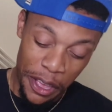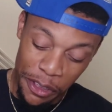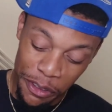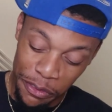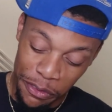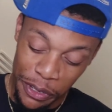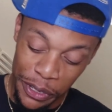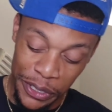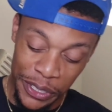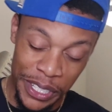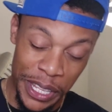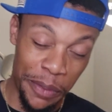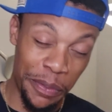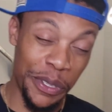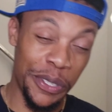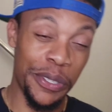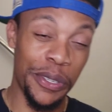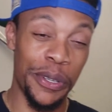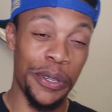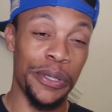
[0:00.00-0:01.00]
First
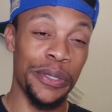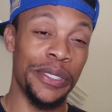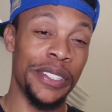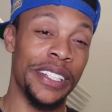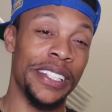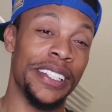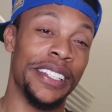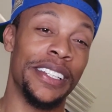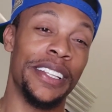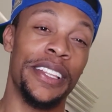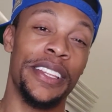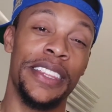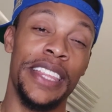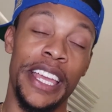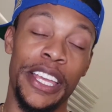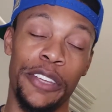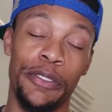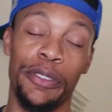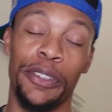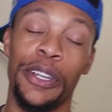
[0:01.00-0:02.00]
episode, thank
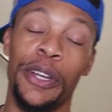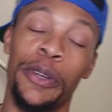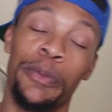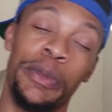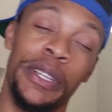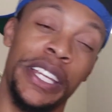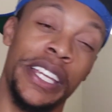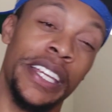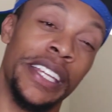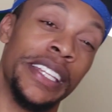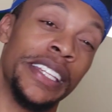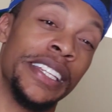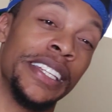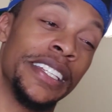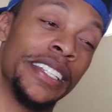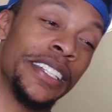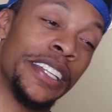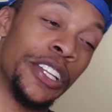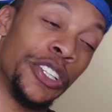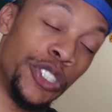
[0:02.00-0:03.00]
you for coming in
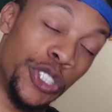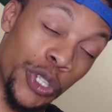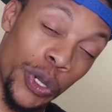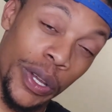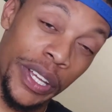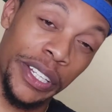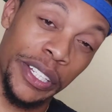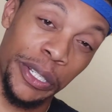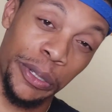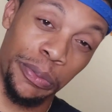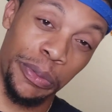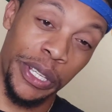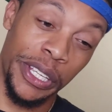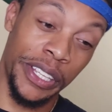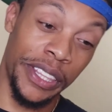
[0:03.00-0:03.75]
and joining me.